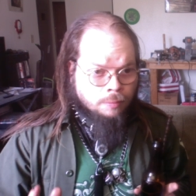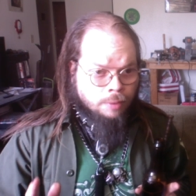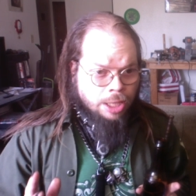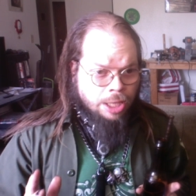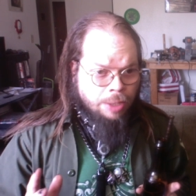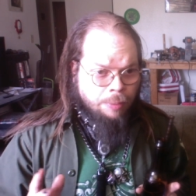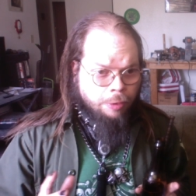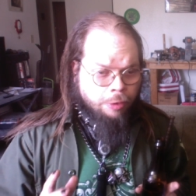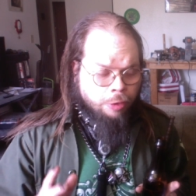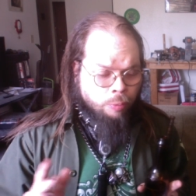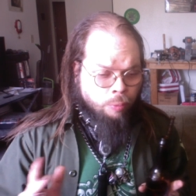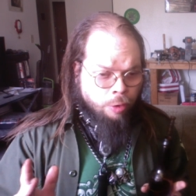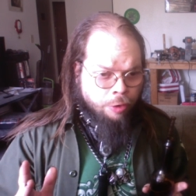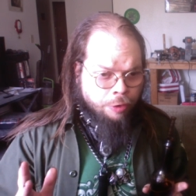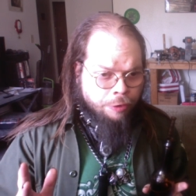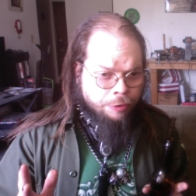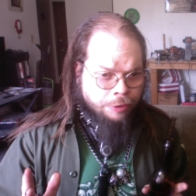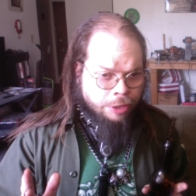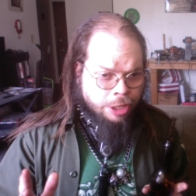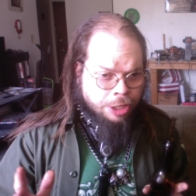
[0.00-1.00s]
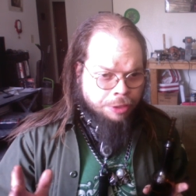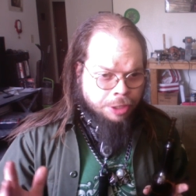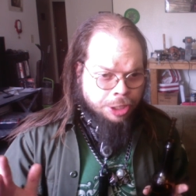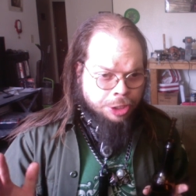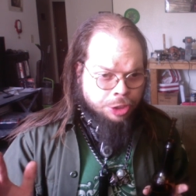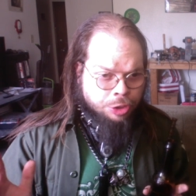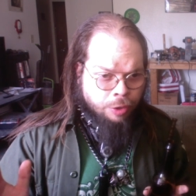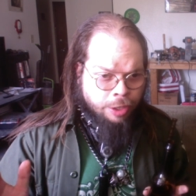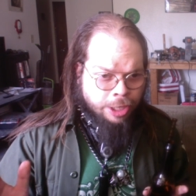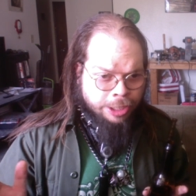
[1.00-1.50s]
And what's worse is they
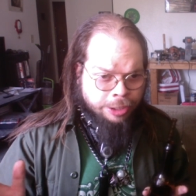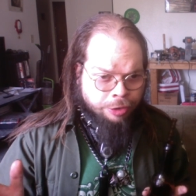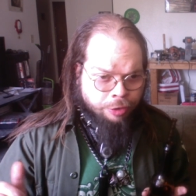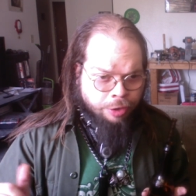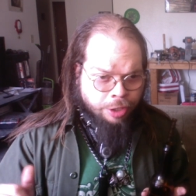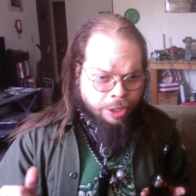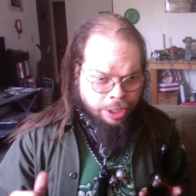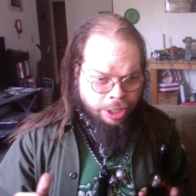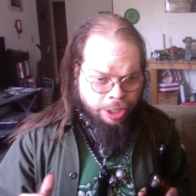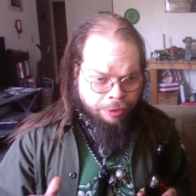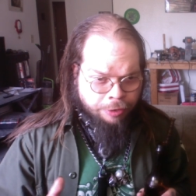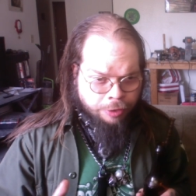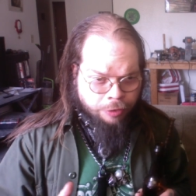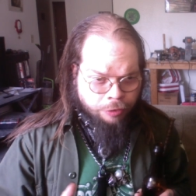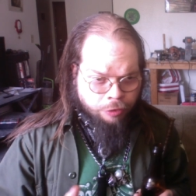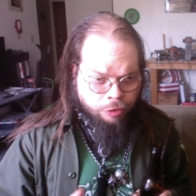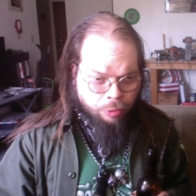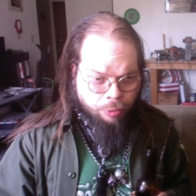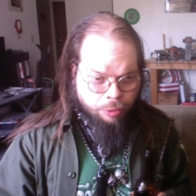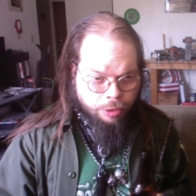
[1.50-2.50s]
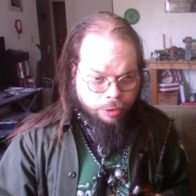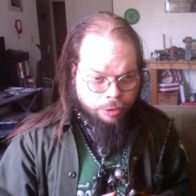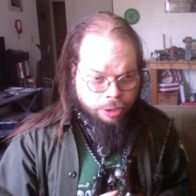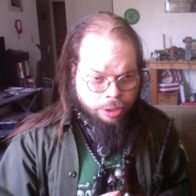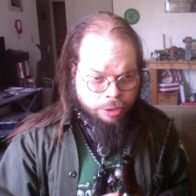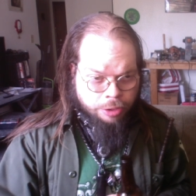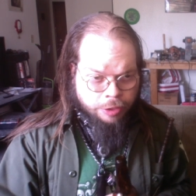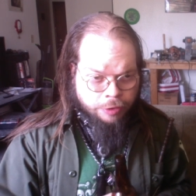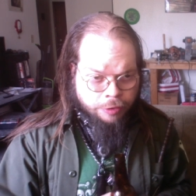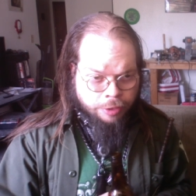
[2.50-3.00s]
drag their kids into it,
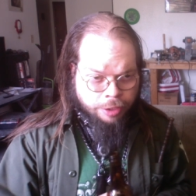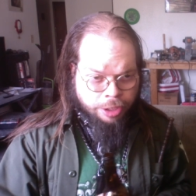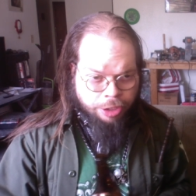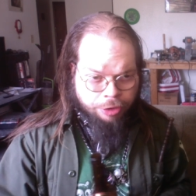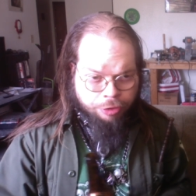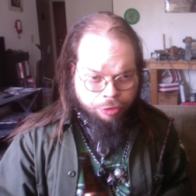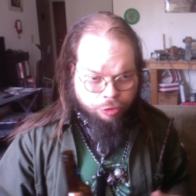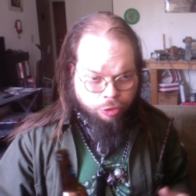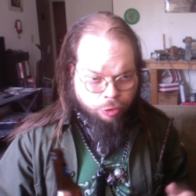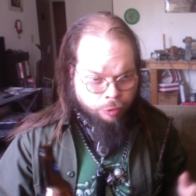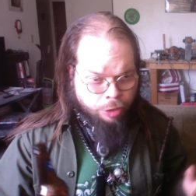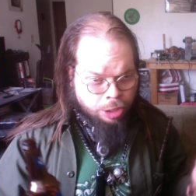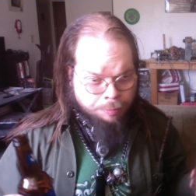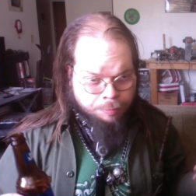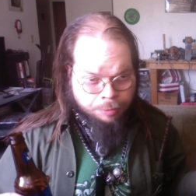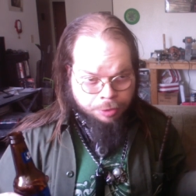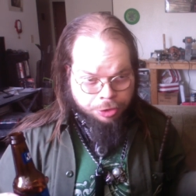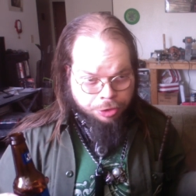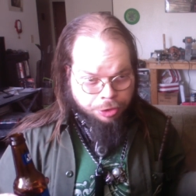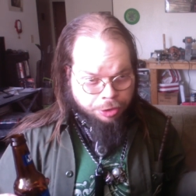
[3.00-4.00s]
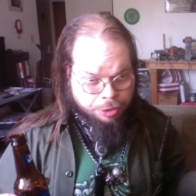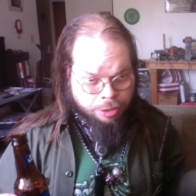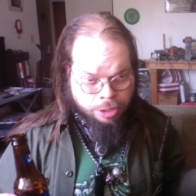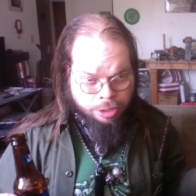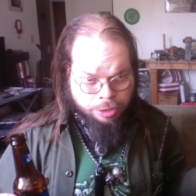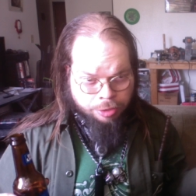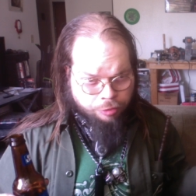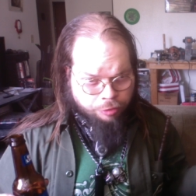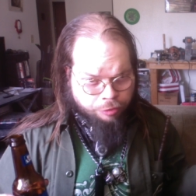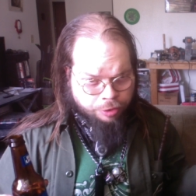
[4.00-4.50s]
and these kids are too immature to
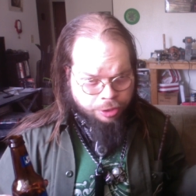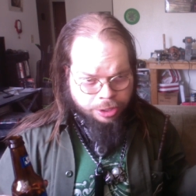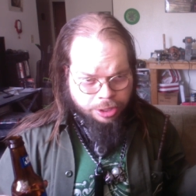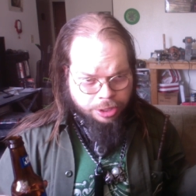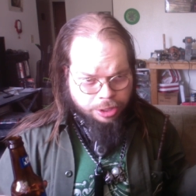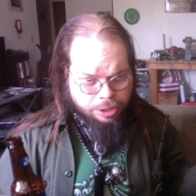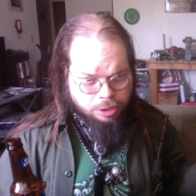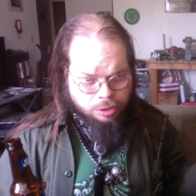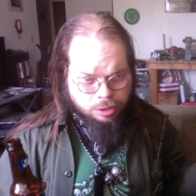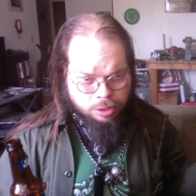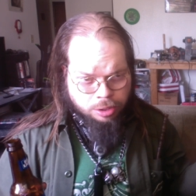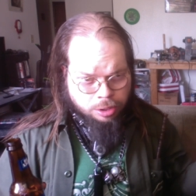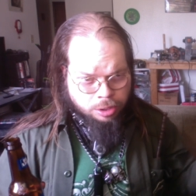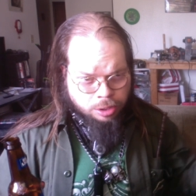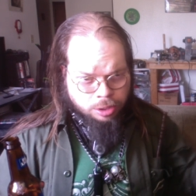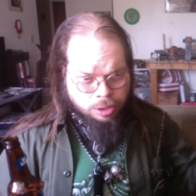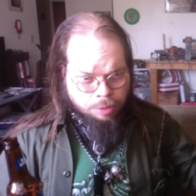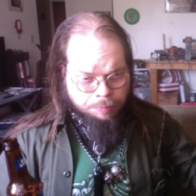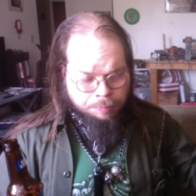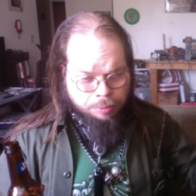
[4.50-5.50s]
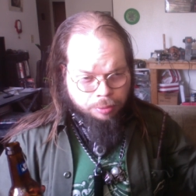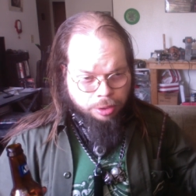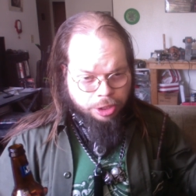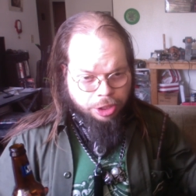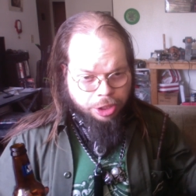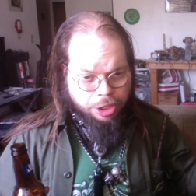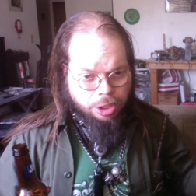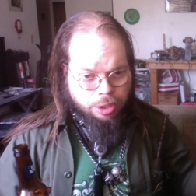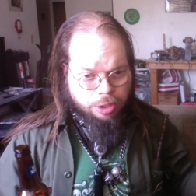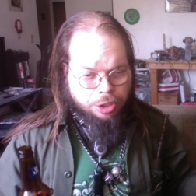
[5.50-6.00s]
understand
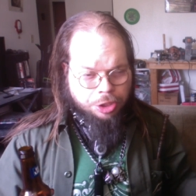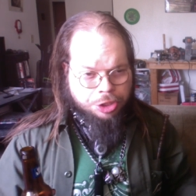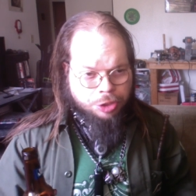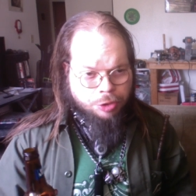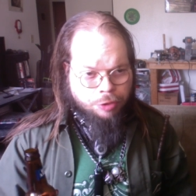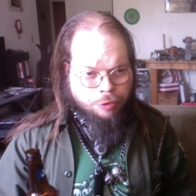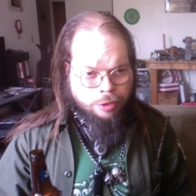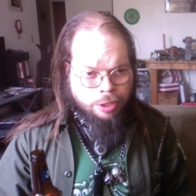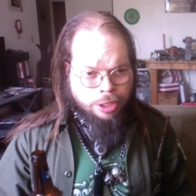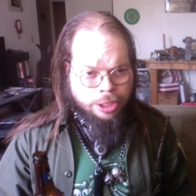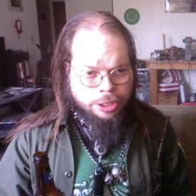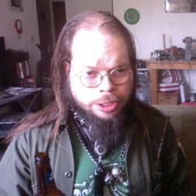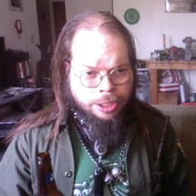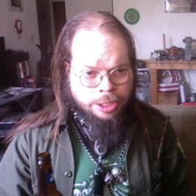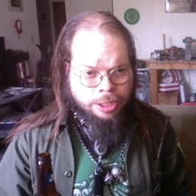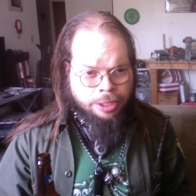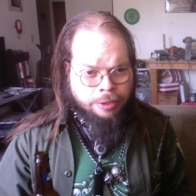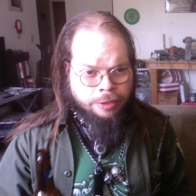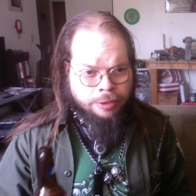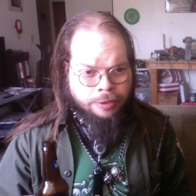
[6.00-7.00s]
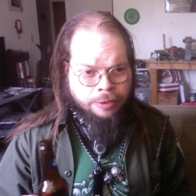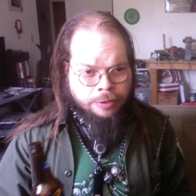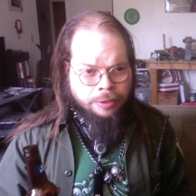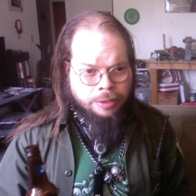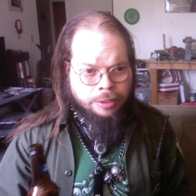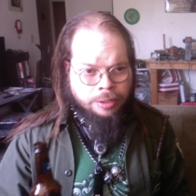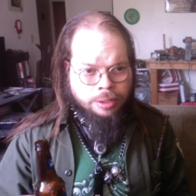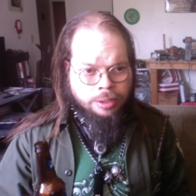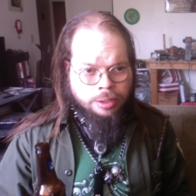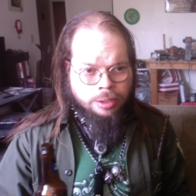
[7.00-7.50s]
political issues like this.
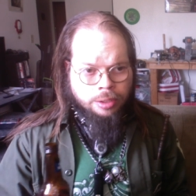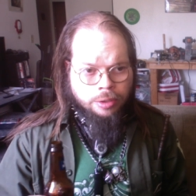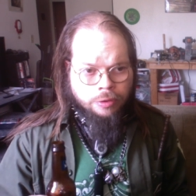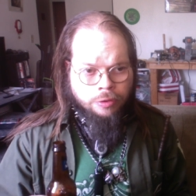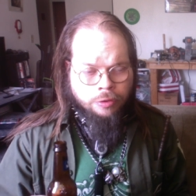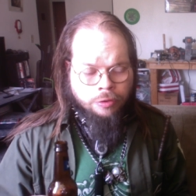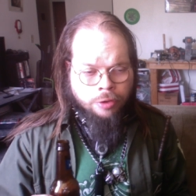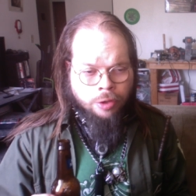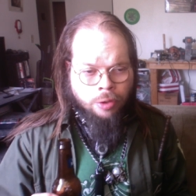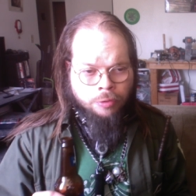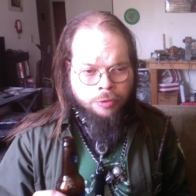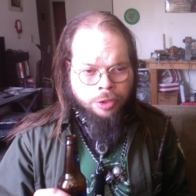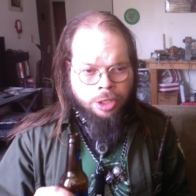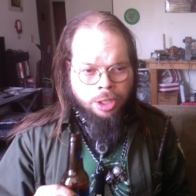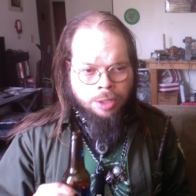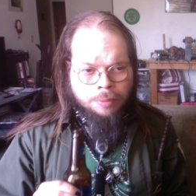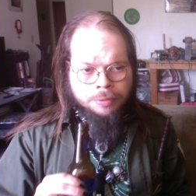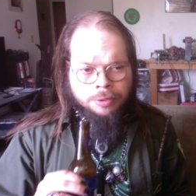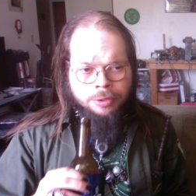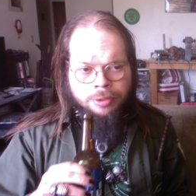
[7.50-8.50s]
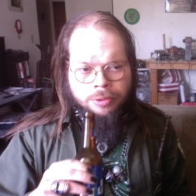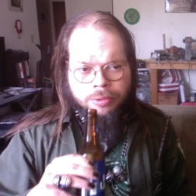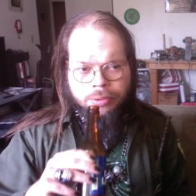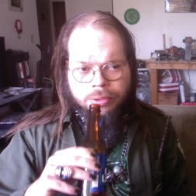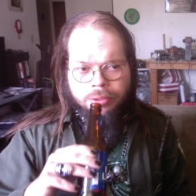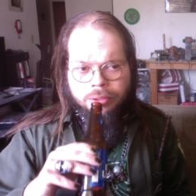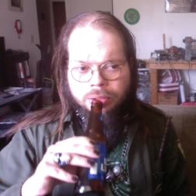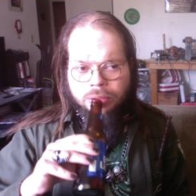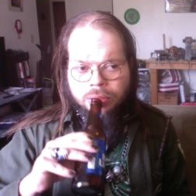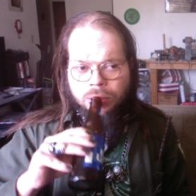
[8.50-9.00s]
So dumb, dude.